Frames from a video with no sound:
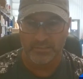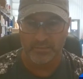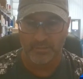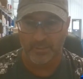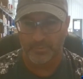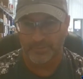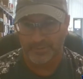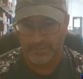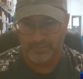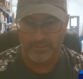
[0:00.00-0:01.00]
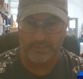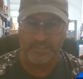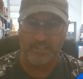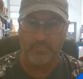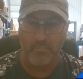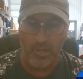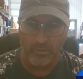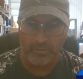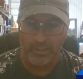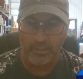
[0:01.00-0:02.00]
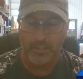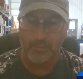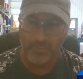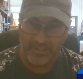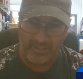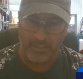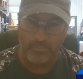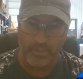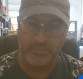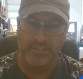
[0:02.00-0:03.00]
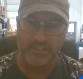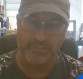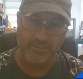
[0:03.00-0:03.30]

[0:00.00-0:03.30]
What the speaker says: that sealer up. I don't like to say melt, but it kind of melts